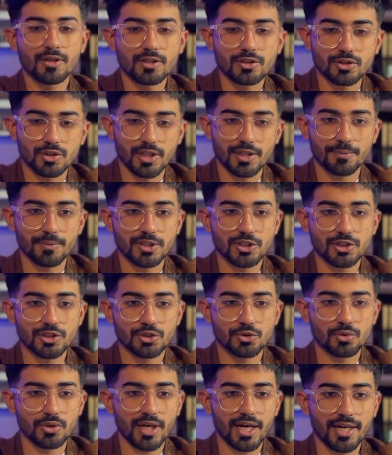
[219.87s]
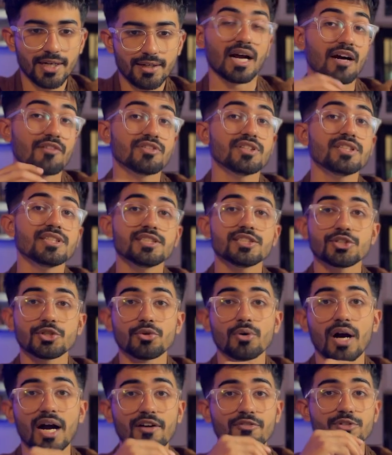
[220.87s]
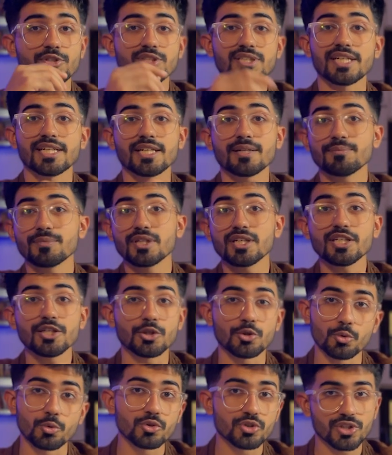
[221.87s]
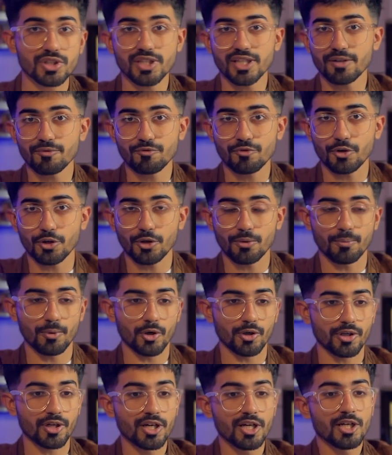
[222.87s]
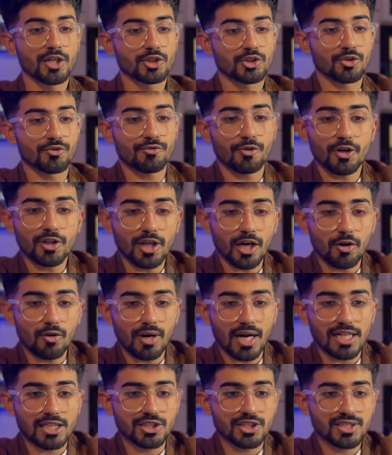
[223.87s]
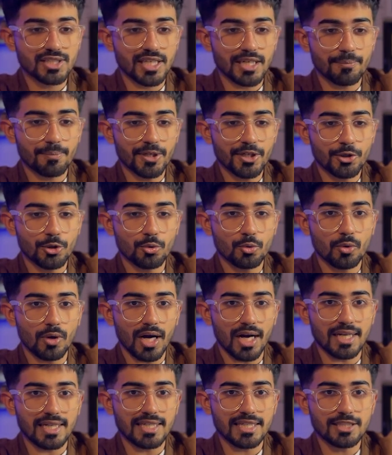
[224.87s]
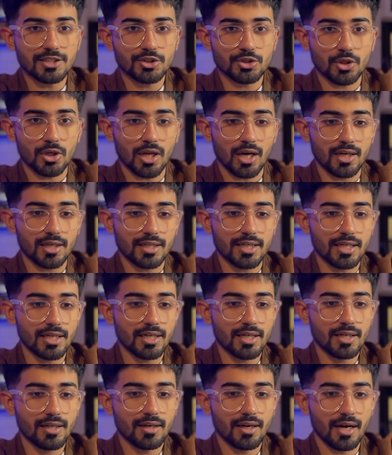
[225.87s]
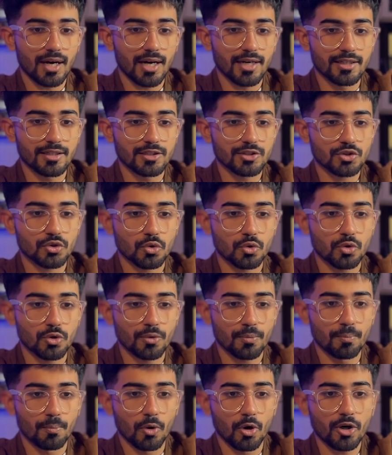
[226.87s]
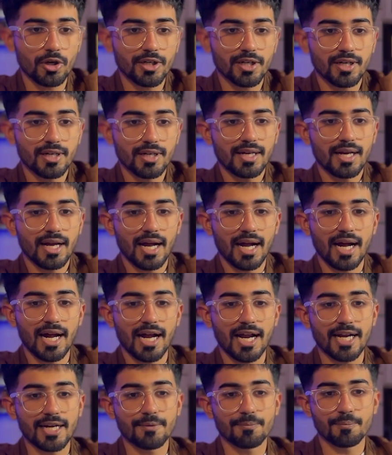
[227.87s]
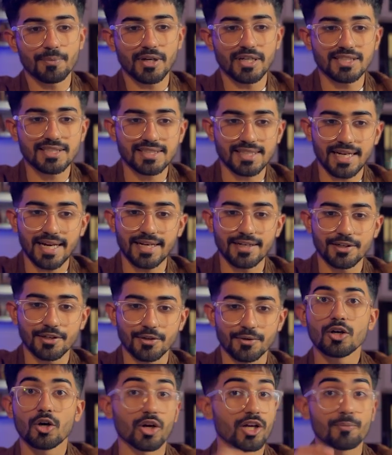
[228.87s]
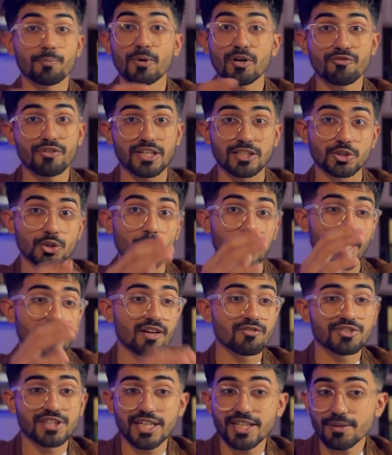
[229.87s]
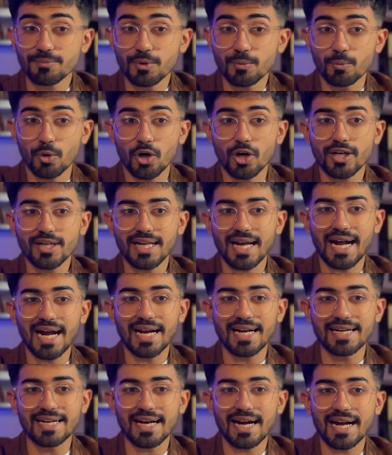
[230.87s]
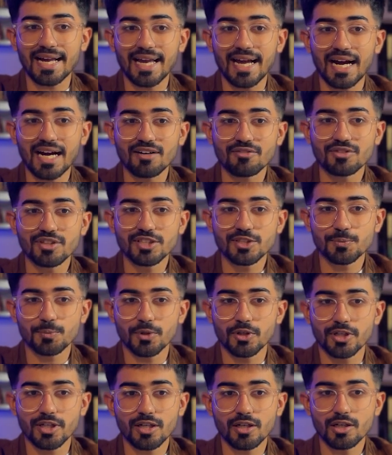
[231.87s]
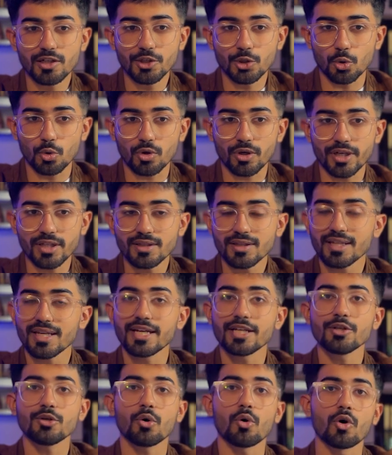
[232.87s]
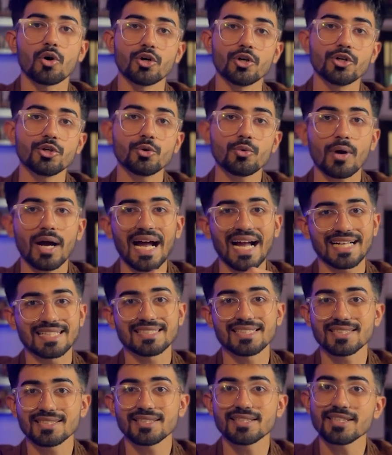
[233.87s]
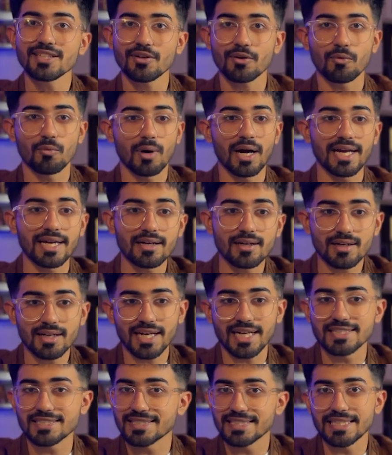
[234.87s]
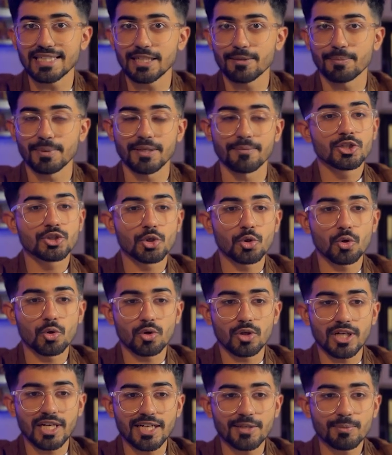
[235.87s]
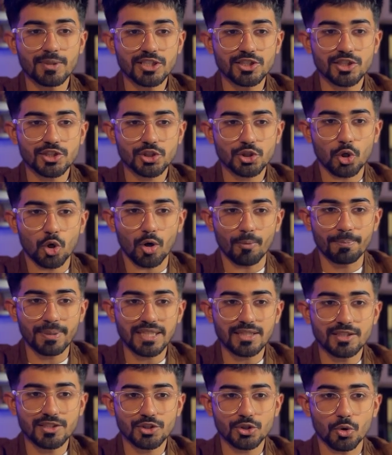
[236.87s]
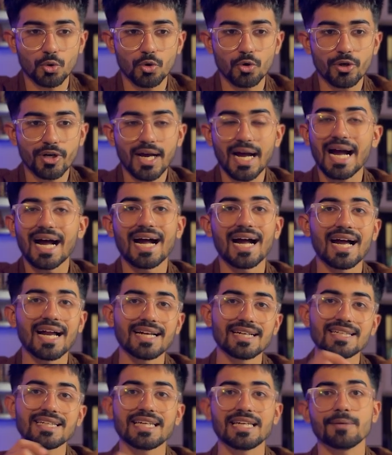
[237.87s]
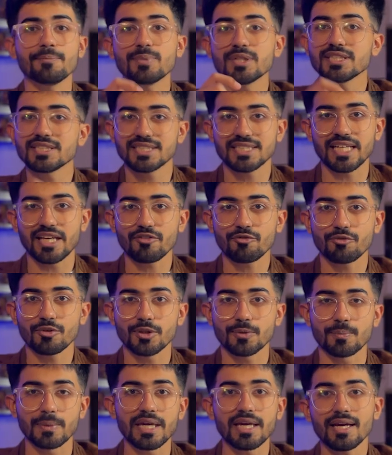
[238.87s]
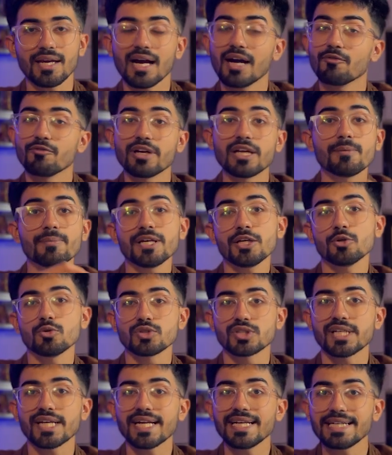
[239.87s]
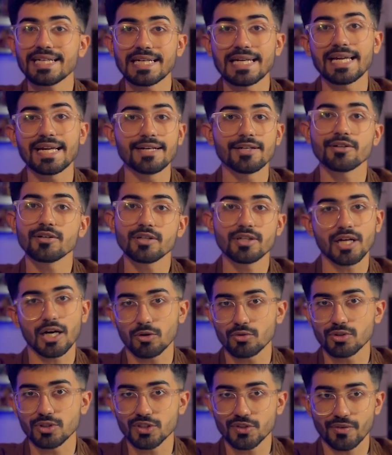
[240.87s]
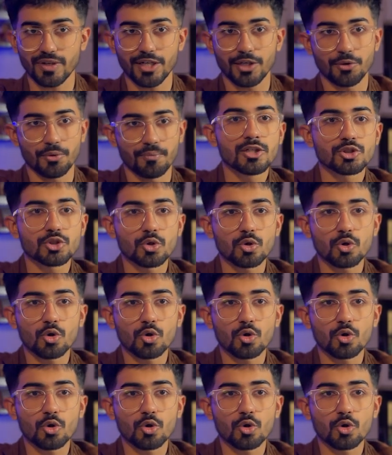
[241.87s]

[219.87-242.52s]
So let me just do that. After this, you have to set up the username for your bot. So for now, I'll just keep it to Ali Solanki_bot and press enter. Okay, perfect. So I have set up the bot and I have this particular token in order to access it via HTTP. So let me just copy this code and keep it safe with me. We'll be using it later down this video. So